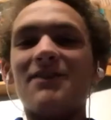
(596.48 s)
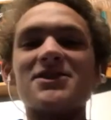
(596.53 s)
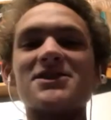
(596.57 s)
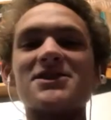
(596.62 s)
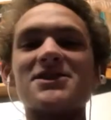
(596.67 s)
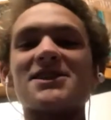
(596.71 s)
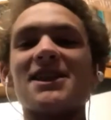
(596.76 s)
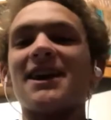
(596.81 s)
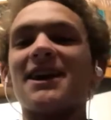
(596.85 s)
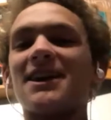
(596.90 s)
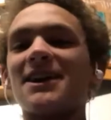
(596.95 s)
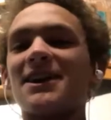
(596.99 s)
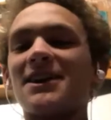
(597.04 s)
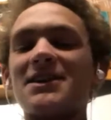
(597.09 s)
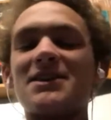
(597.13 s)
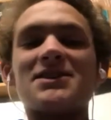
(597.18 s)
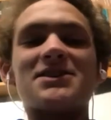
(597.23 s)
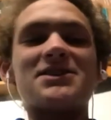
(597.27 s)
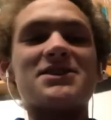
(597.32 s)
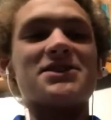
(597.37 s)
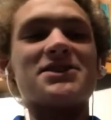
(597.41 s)
just like,
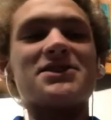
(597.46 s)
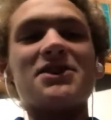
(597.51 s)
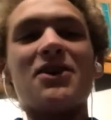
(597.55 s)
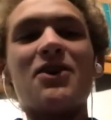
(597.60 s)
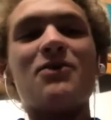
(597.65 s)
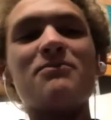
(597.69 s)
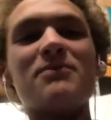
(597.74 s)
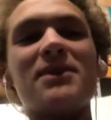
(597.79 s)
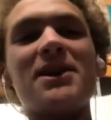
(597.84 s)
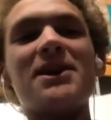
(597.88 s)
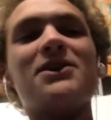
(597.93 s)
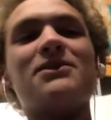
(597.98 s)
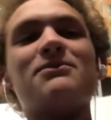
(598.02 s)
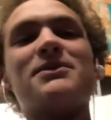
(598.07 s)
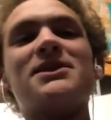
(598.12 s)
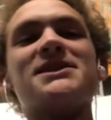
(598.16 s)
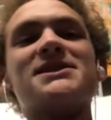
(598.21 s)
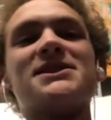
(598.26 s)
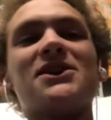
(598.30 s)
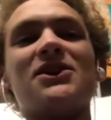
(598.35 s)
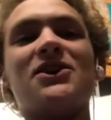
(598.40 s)
just don't meet him
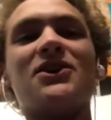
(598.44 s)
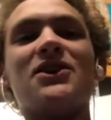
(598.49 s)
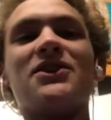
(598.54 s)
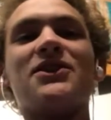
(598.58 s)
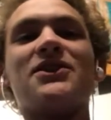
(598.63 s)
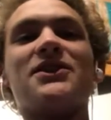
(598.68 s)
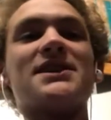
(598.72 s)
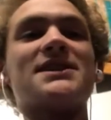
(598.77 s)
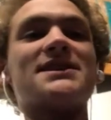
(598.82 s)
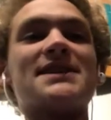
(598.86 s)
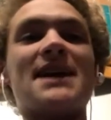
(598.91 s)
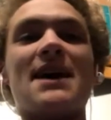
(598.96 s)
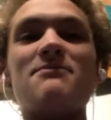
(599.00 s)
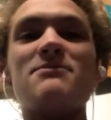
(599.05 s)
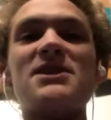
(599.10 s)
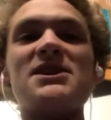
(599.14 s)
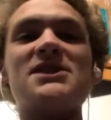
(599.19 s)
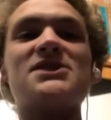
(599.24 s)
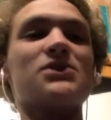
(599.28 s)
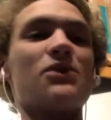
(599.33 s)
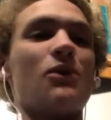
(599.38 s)
until the
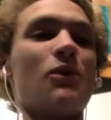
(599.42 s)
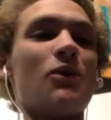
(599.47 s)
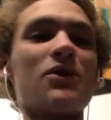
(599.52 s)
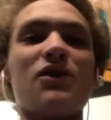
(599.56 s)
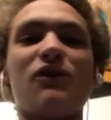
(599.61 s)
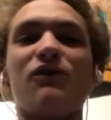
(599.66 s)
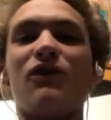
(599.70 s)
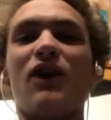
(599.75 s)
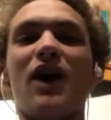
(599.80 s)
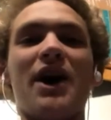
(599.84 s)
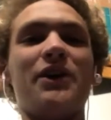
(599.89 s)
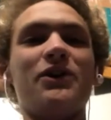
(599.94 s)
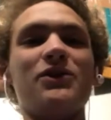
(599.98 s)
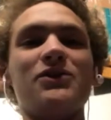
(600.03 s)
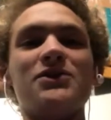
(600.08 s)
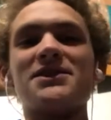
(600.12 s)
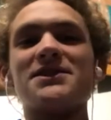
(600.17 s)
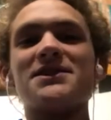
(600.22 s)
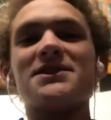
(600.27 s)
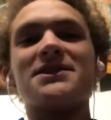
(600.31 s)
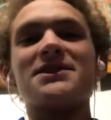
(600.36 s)
semis or the
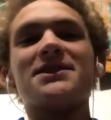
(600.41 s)
finals.